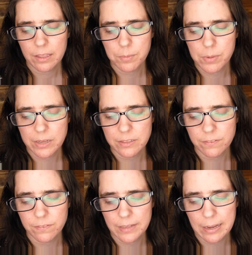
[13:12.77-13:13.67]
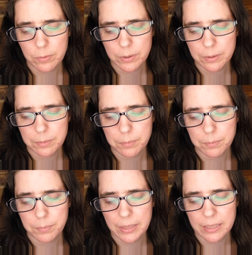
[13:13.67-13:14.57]
Combine the flour,
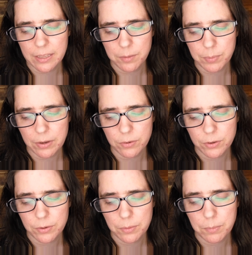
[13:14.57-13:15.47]
baking powder,